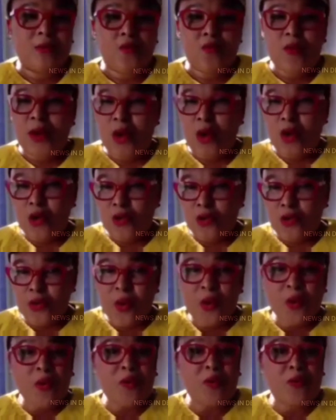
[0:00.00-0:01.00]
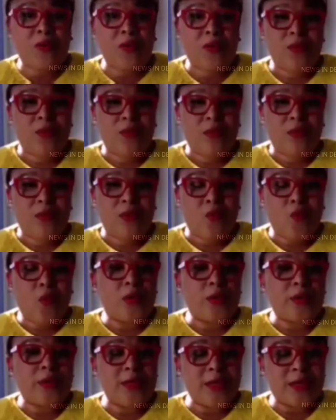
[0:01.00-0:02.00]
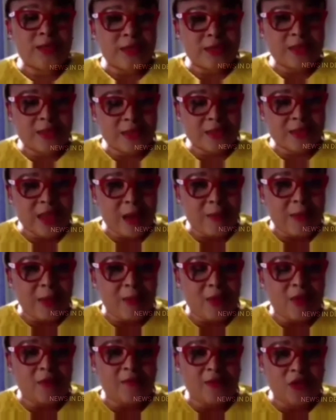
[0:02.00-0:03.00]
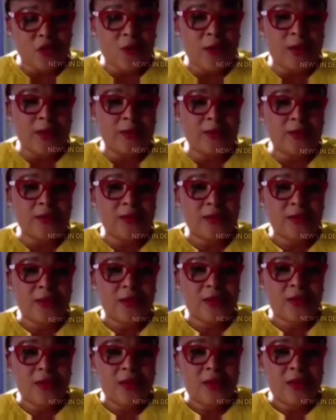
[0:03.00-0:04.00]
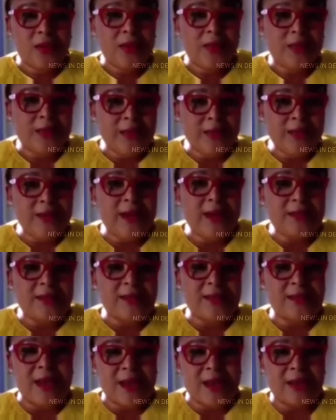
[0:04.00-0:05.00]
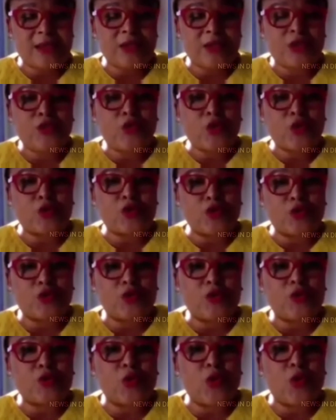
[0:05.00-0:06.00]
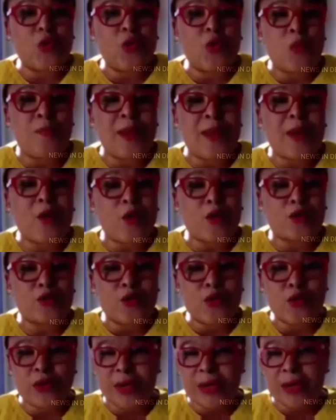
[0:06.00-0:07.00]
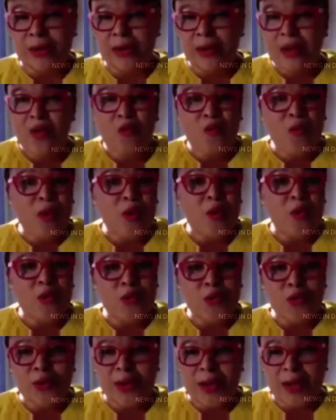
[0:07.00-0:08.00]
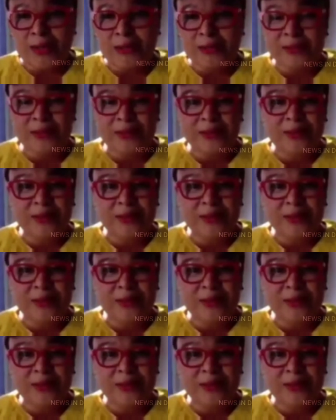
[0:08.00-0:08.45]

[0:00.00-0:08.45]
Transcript: We all know what DSS is capable of doing. DSS doesn't obey court order. We all know that.